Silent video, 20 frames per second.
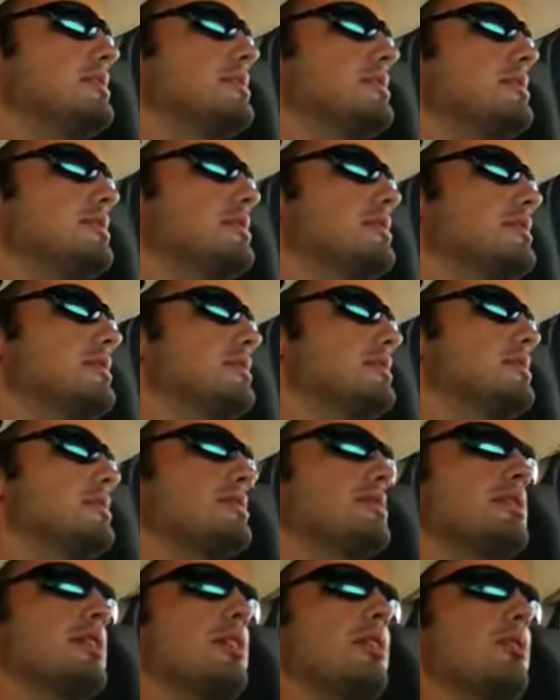So, it's
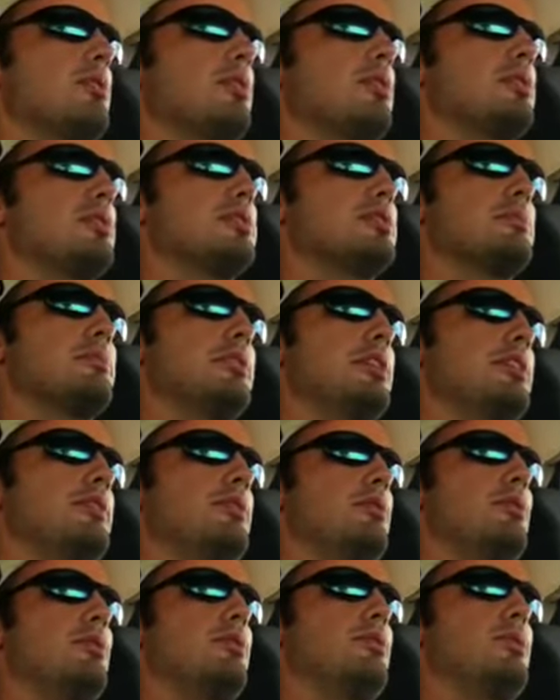just how it works. I mean,
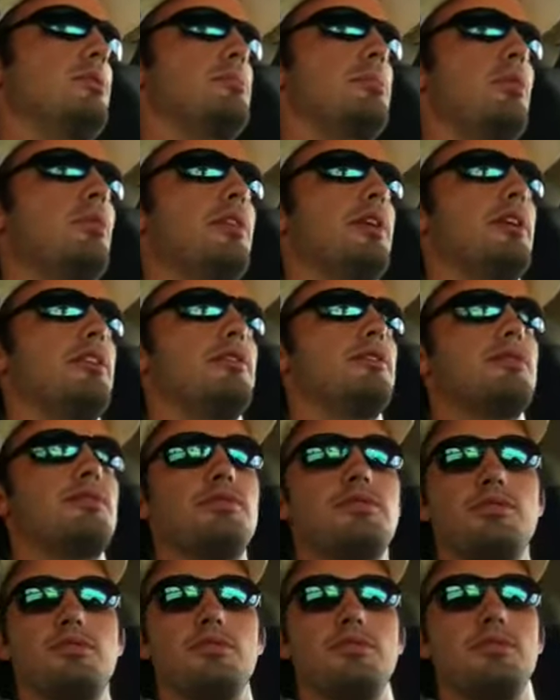even when we both have
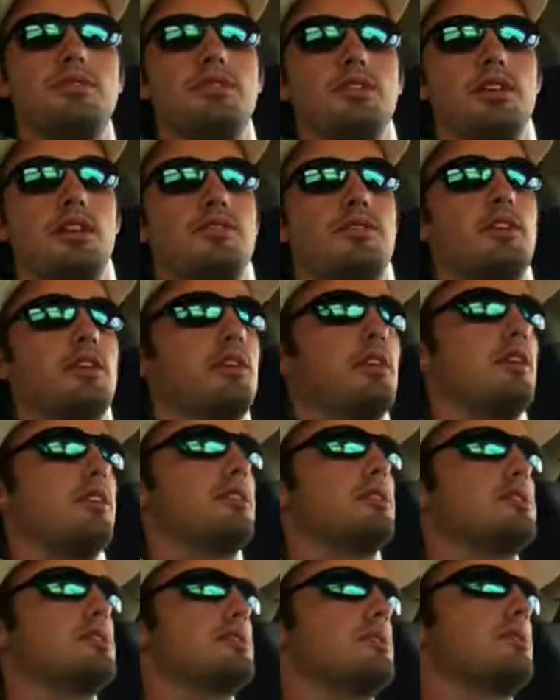significant
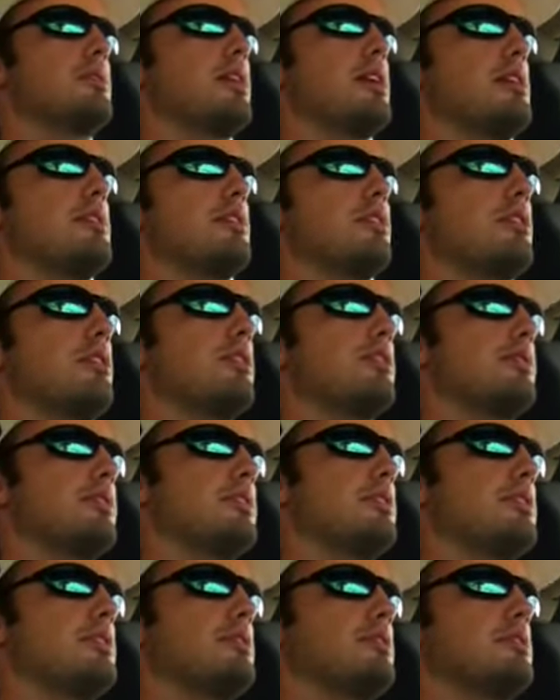others, when I have a
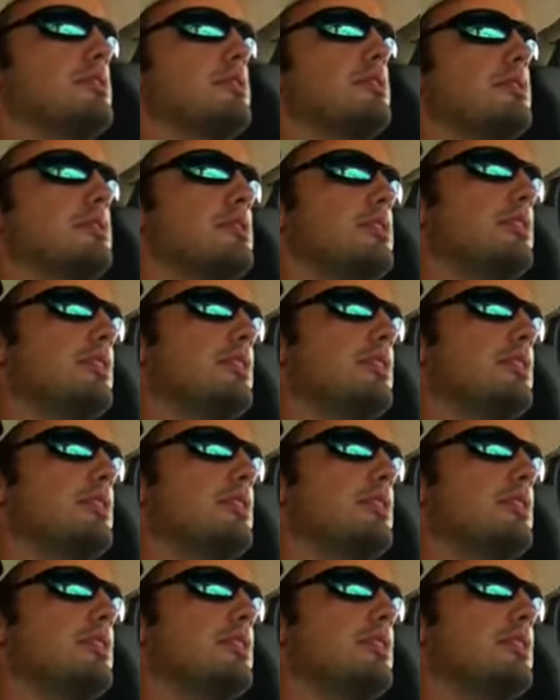girlfriend, or